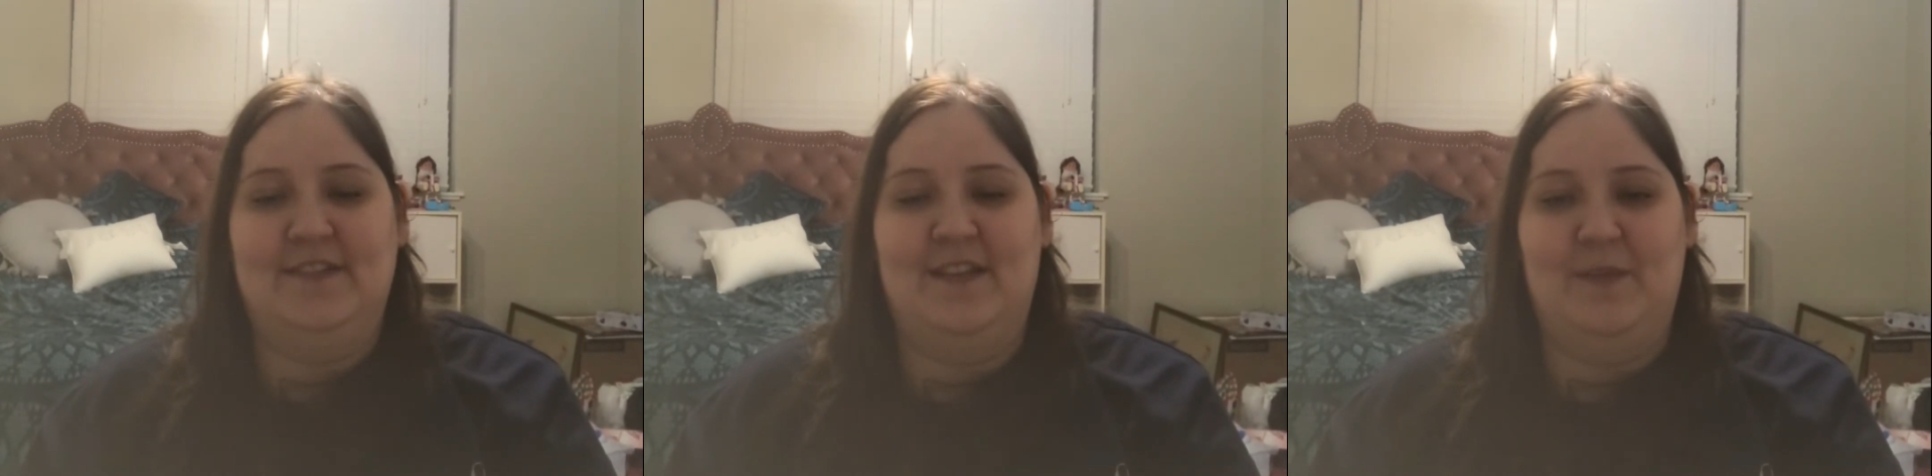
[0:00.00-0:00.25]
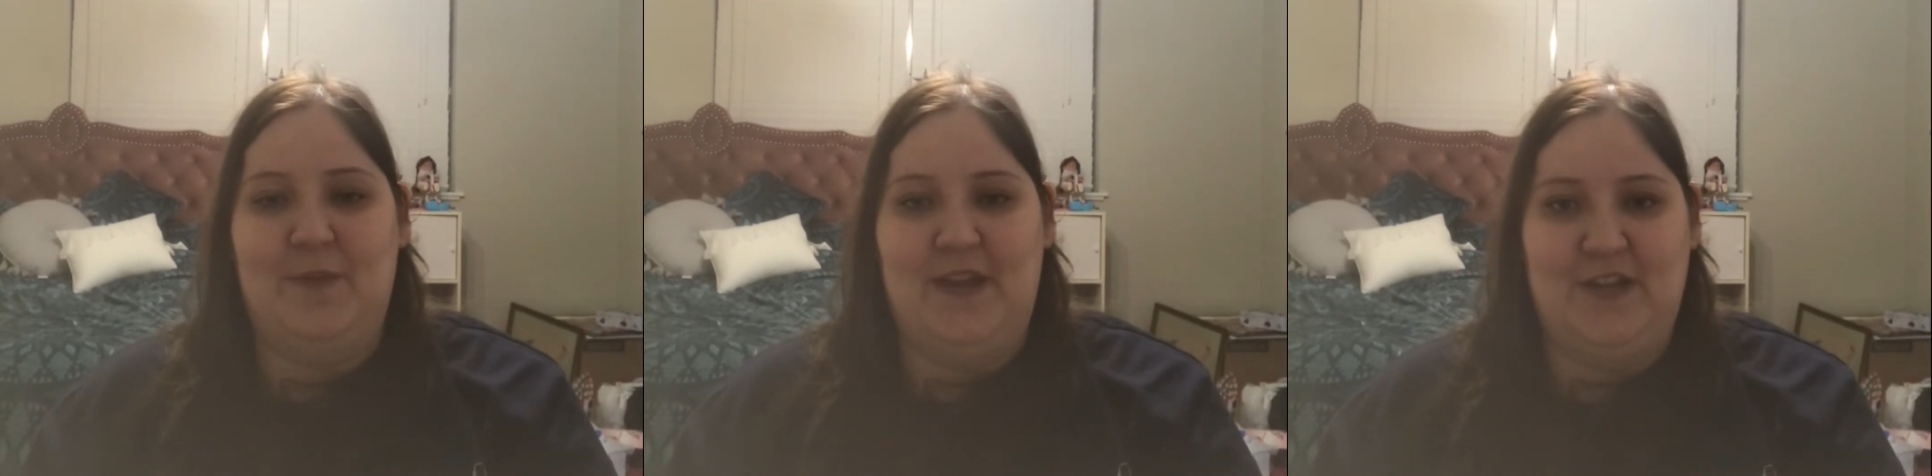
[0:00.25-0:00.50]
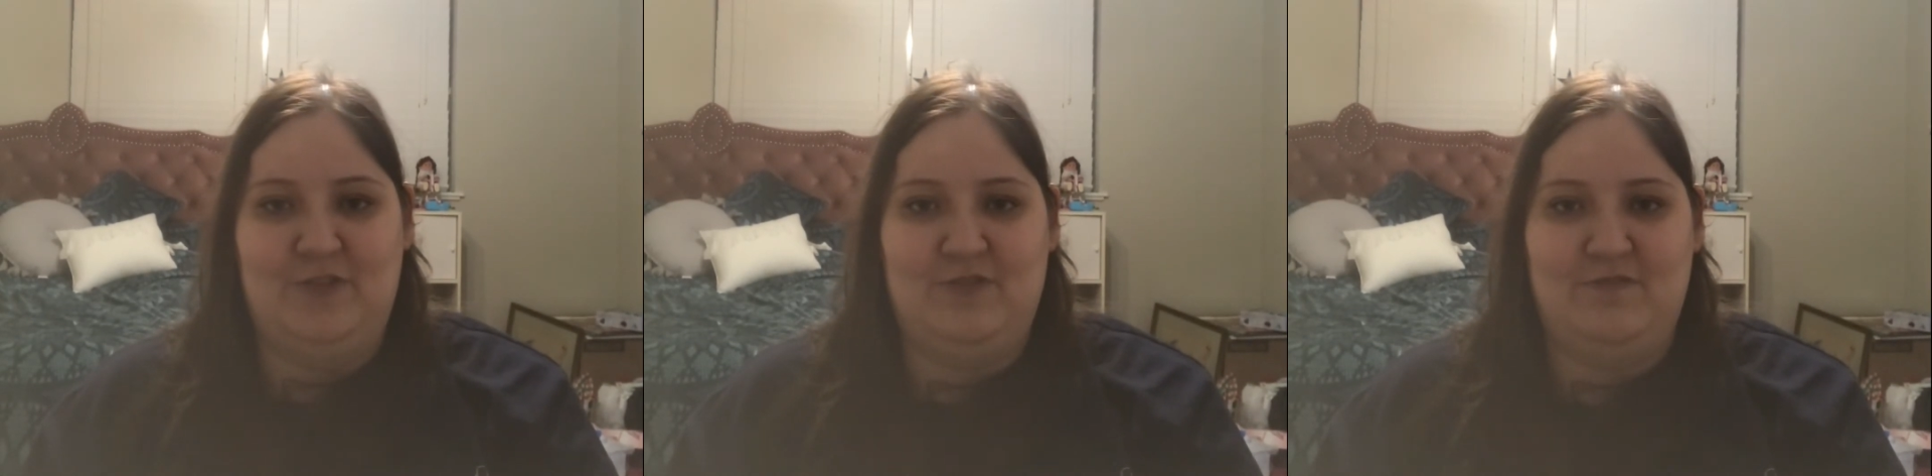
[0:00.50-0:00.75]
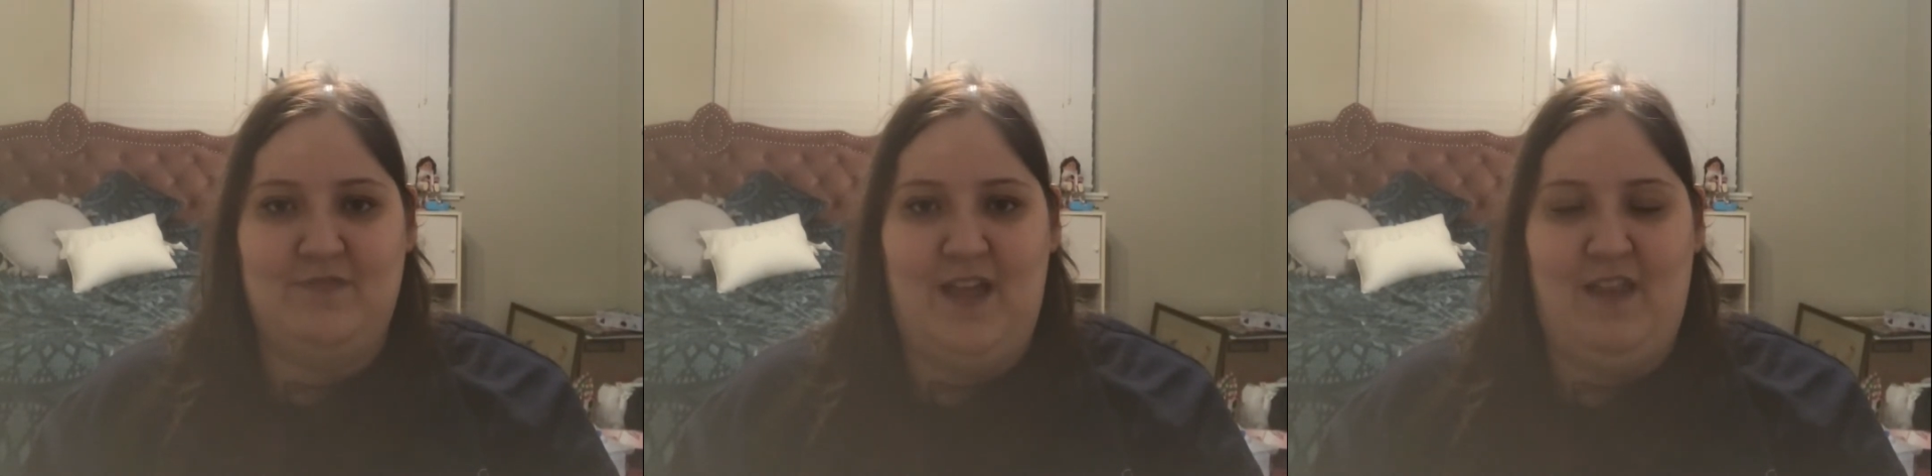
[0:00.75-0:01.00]
to the beach
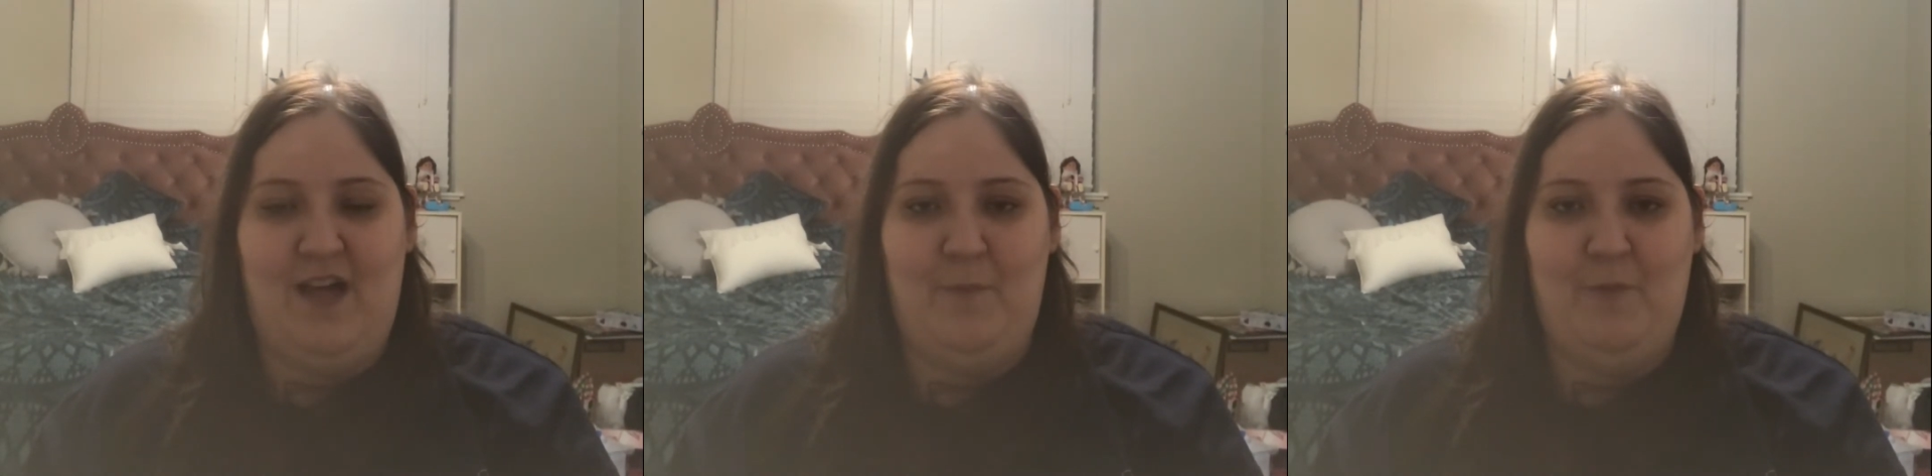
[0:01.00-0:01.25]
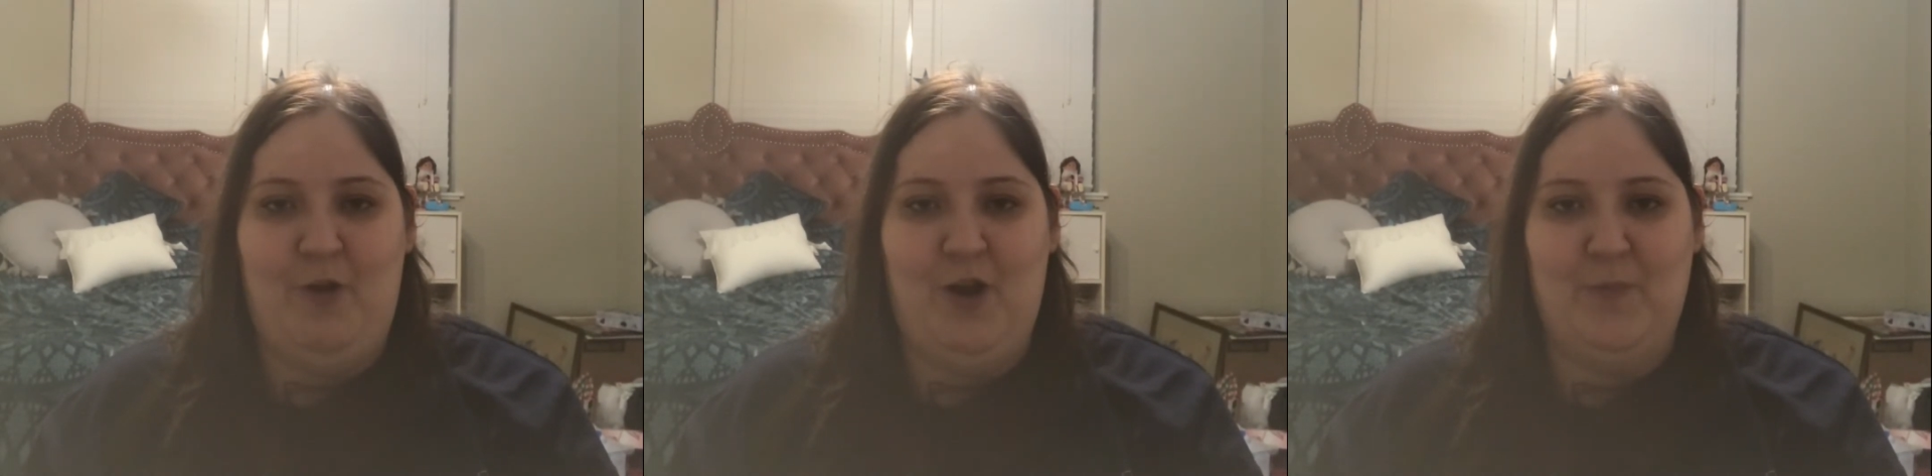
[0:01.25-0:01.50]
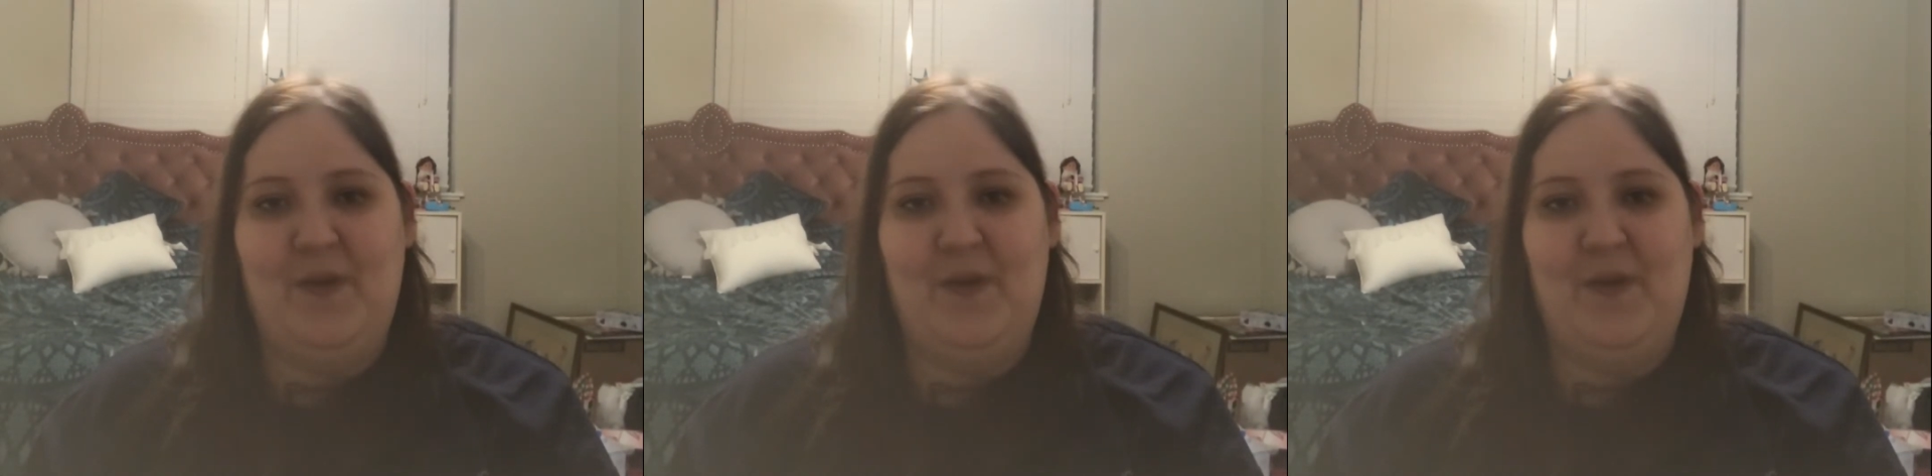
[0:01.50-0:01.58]
a lot more,